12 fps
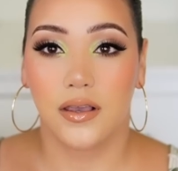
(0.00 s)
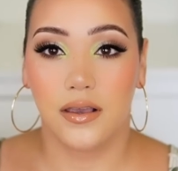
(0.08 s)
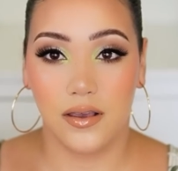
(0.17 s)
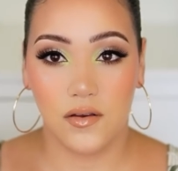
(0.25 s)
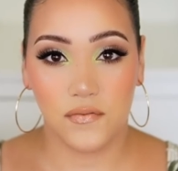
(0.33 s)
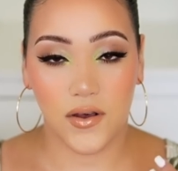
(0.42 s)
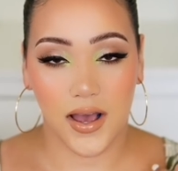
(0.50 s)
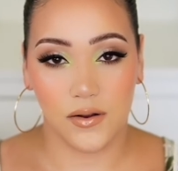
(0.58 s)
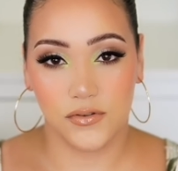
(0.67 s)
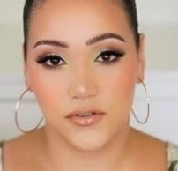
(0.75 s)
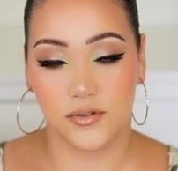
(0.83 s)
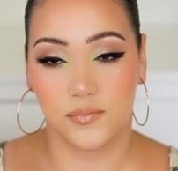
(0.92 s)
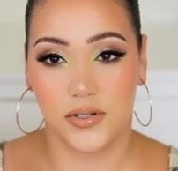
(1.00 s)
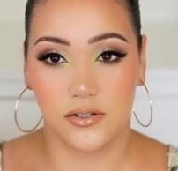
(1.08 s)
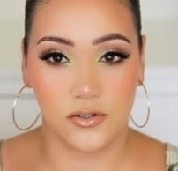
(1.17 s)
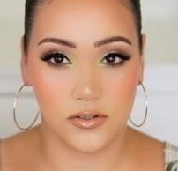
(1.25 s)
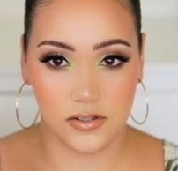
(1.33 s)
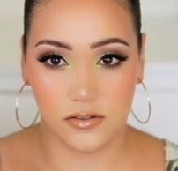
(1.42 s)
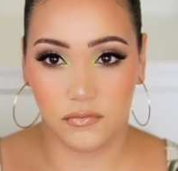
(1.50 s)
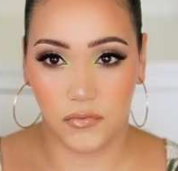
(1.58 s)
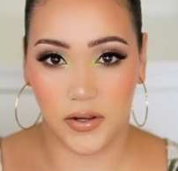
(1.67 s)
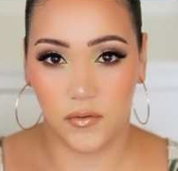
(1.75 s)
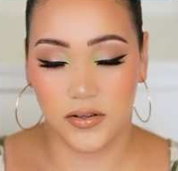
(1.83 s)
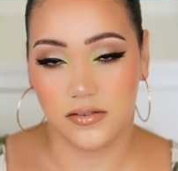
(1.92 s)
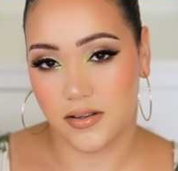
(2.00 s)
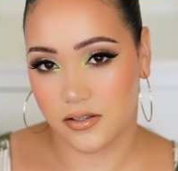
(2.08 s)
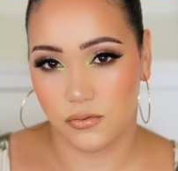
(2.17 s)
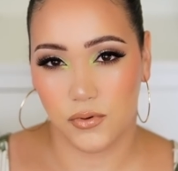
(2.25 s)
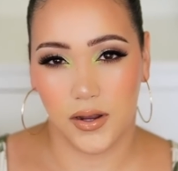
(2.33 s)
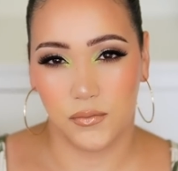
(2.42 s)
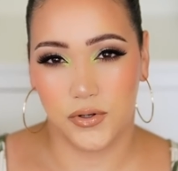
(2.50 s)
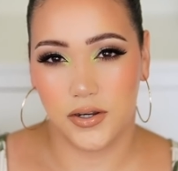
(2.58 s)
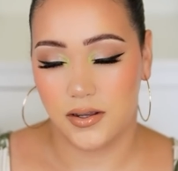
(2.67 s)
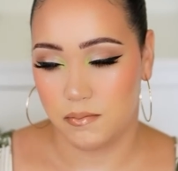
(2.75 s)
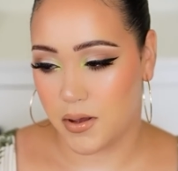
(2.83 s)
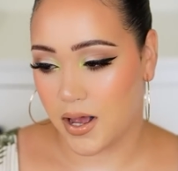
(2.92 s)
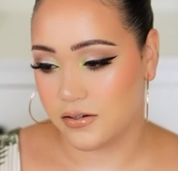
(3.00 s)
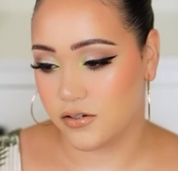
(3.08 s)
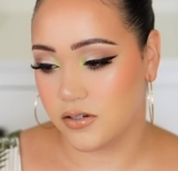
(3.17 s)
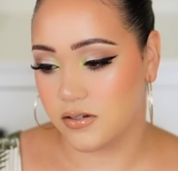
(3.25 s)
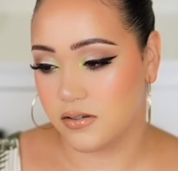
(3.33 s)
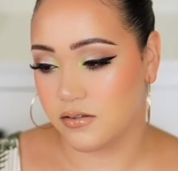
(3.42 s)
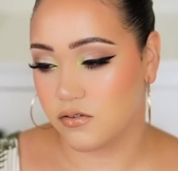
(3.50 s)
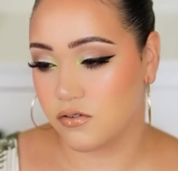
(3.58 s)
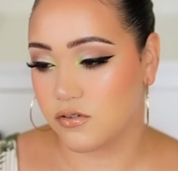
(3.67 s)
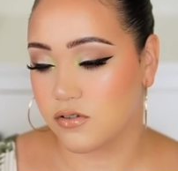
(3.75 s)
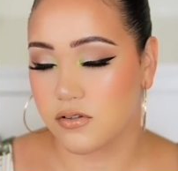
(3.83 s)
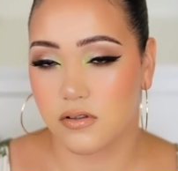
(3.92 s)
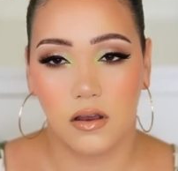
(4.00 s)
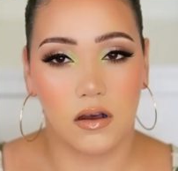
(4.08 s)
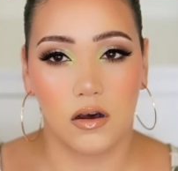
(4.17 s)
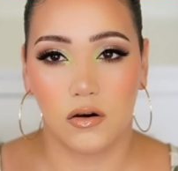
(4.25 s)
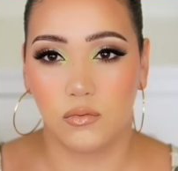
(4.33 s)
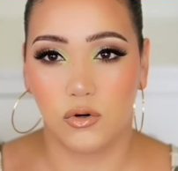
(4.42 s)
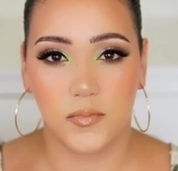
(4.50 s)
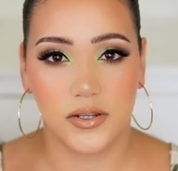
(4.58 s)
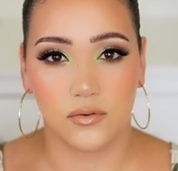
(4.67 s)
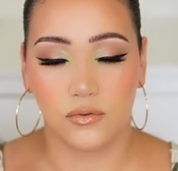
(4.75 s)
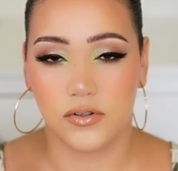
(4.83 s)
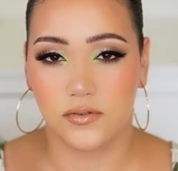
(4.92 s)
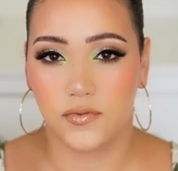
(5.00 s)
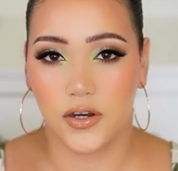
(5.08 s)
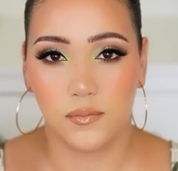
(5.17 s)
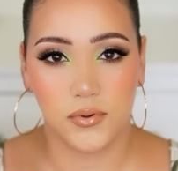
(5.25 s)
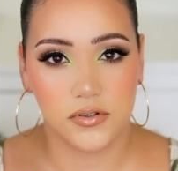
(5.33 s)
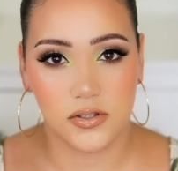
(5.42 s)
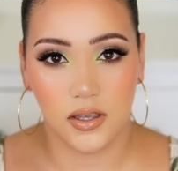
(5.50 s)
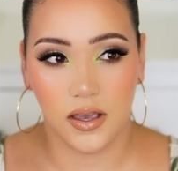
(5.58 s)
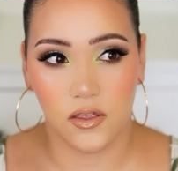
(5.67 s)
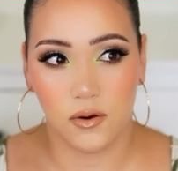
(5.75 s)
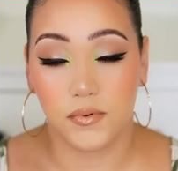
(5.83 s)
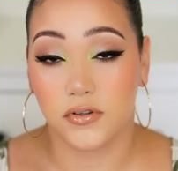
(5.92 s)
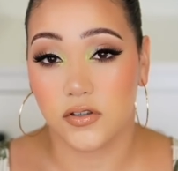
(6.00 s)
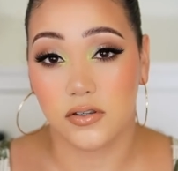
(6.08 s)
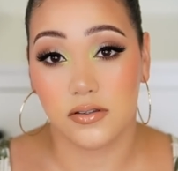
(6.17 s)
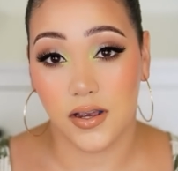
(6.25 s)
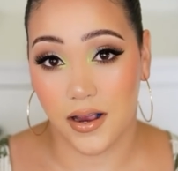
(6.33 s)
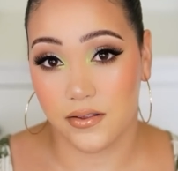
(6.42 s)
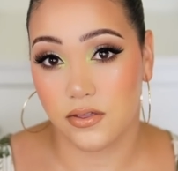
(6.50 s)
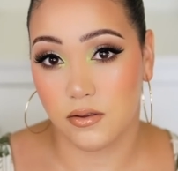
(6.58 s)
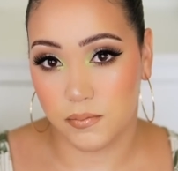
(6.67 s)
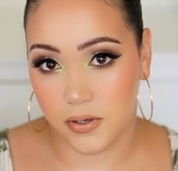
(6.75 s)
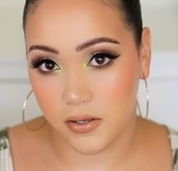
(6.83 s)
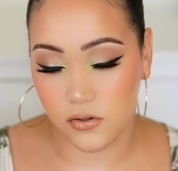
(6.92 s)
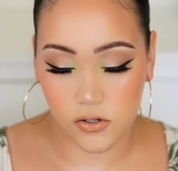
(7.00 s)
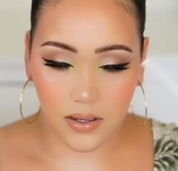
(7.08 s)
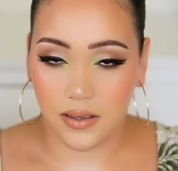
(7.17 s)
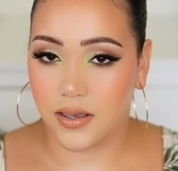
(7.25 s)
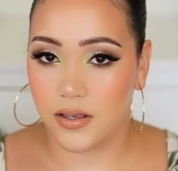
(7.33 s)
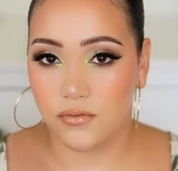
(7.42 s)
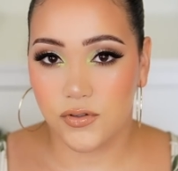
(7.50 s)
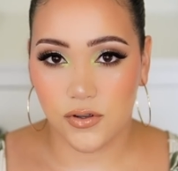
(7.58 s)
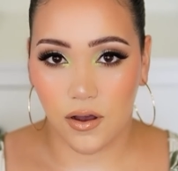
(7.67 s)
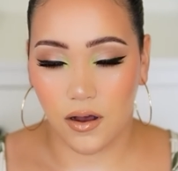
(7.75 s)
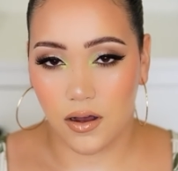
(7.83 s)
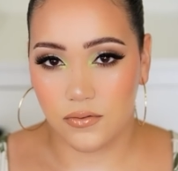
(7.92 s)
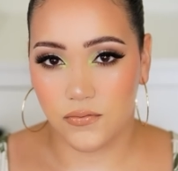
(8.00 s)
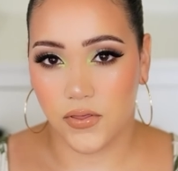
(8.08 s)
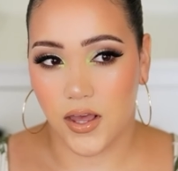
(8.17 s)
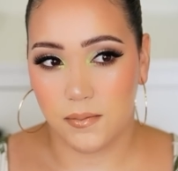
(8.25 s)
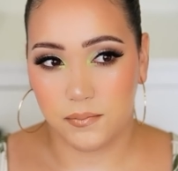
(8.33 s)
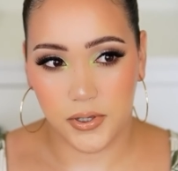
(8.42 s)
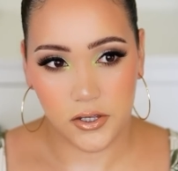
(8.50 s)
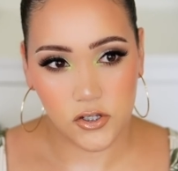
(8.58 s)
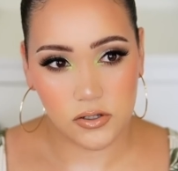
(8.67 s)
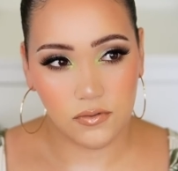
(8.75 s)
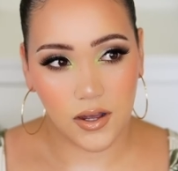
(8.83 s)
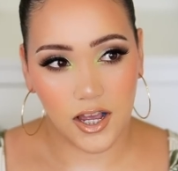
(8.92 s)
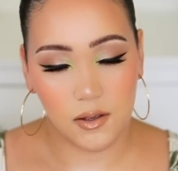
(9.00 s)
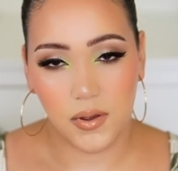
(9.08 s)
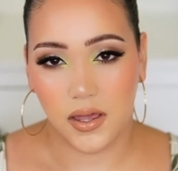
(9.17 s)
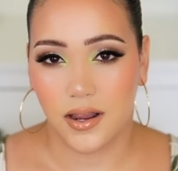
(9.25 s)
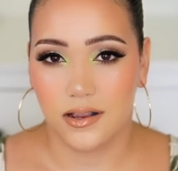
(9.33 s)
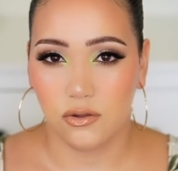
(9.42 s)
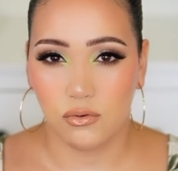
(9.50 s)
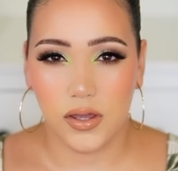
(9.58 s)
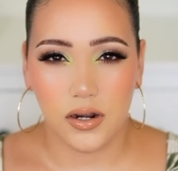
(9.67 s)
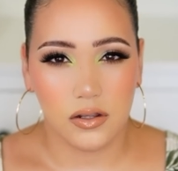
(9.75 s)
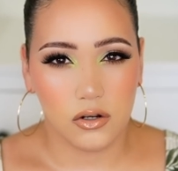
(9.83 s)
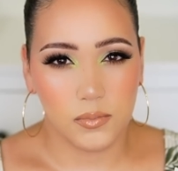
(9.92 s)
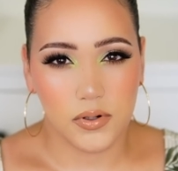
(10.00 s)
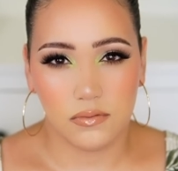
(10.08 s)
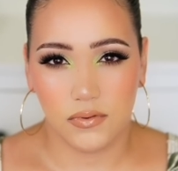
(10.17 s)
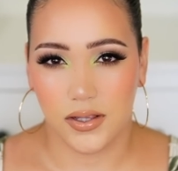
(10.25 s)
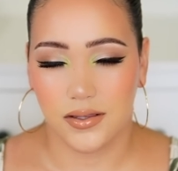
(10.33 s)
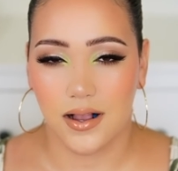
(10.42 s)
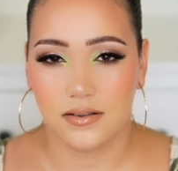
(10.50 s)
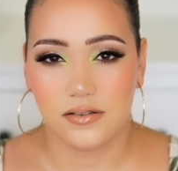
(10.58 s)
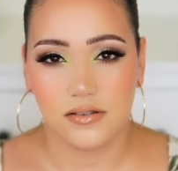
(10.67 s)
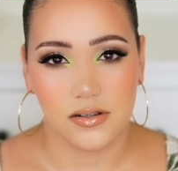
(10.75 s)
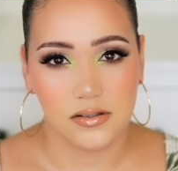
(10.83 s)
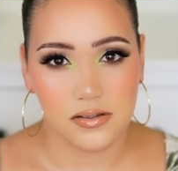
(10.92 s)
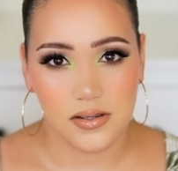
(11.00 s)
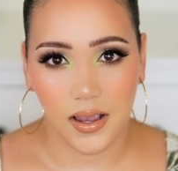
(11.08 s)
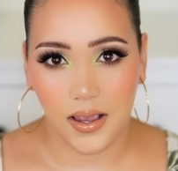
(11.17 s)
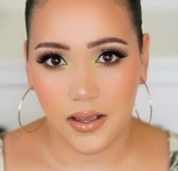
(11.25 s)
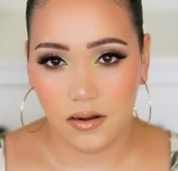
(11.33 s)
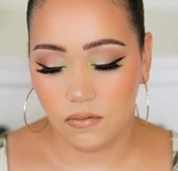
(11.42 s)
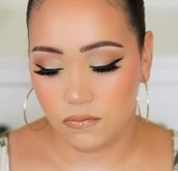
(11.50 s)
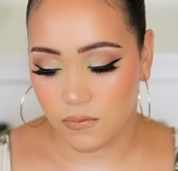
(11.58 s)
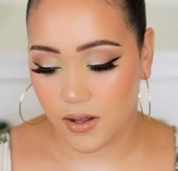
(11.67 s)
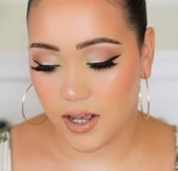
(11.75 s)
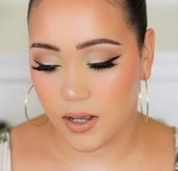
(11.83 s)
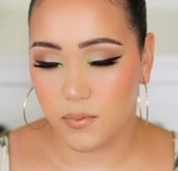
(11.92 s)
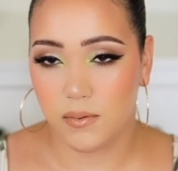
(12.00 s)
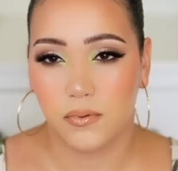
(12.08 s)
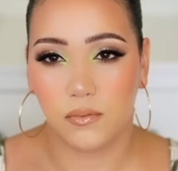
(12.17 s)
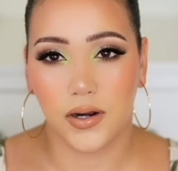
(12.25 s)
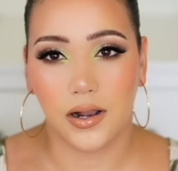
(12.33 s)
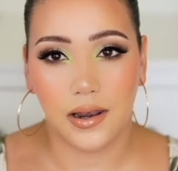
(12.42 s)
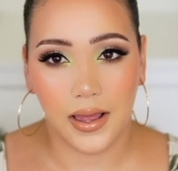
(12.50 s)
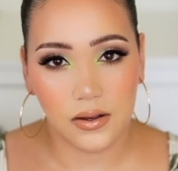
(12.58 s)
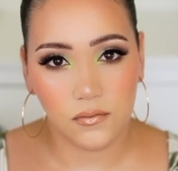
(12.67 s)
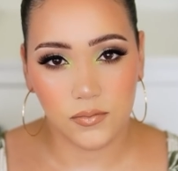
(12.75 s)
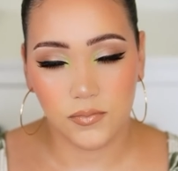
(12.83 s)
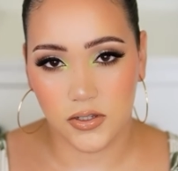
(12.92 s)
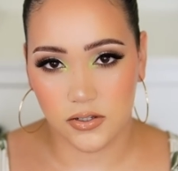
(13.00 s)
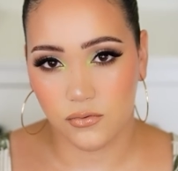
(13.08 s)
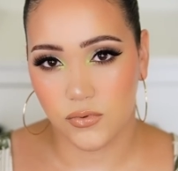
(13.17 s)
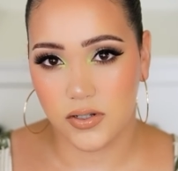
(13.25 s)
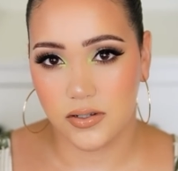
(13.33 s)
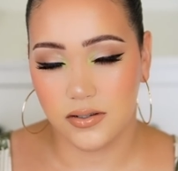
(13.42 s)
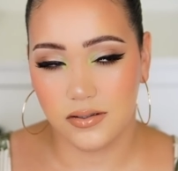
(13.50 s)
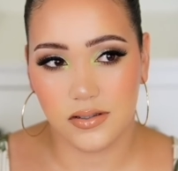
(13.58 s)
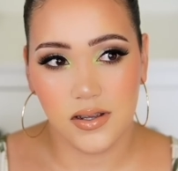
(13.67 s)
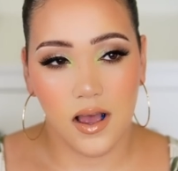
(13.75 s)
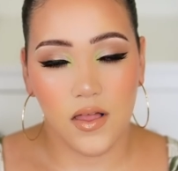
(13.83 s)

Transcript: If I was to picture this fragrance, that's what I would imagine is just a woman who is very put together but she's at the beach it gives off that beachy vibe and i do get a little bit of like that suntan vibe but what i like from this one is